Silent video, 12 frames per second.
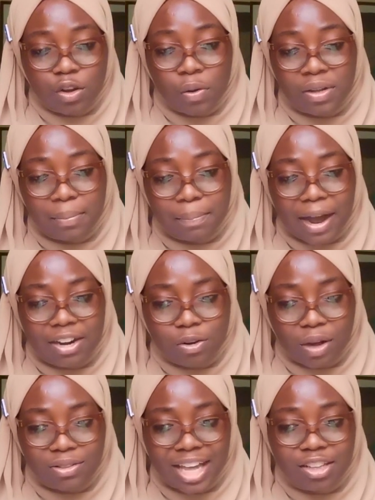go in the
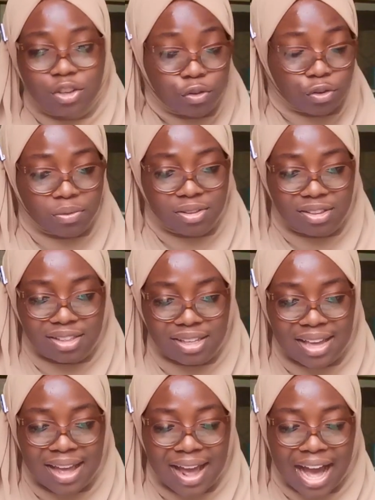background that you don't
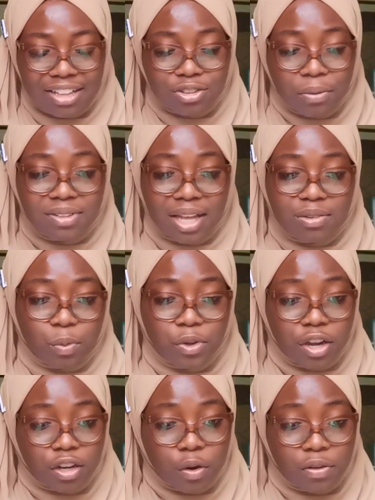see, and sometimes
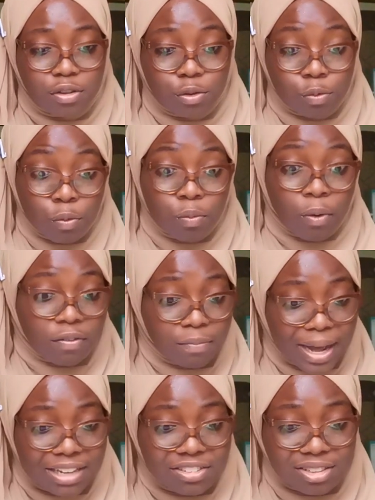when you're going through
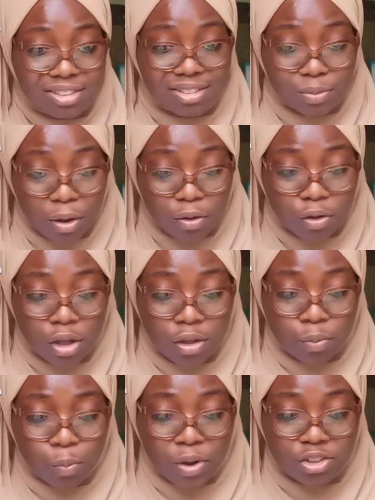rough patches as well,
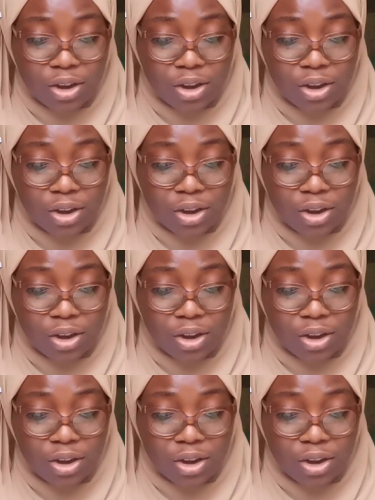when